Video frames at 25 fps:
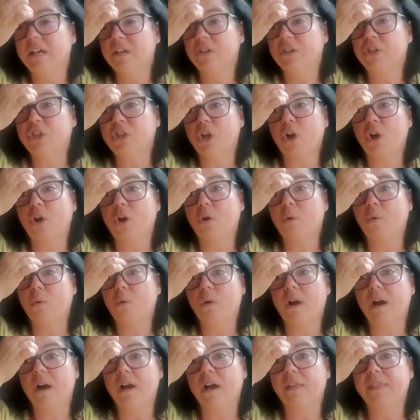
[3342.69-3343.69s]

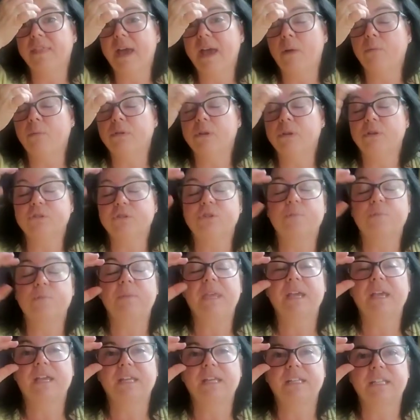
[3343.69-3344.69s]
So that will also
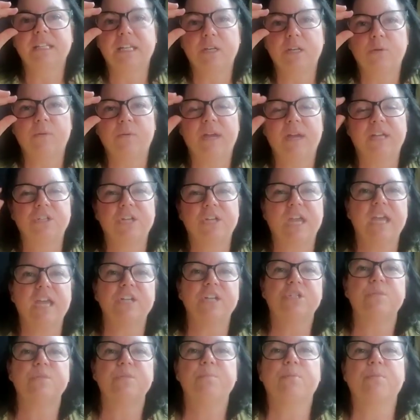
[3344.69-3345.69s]
be a continuing
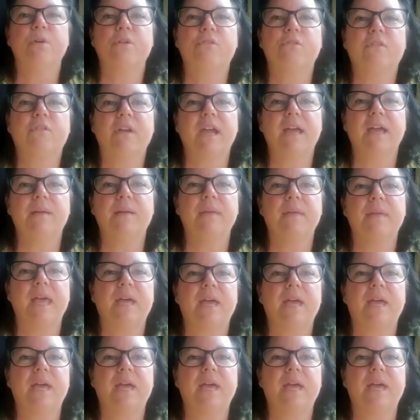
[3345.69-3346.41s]
education program,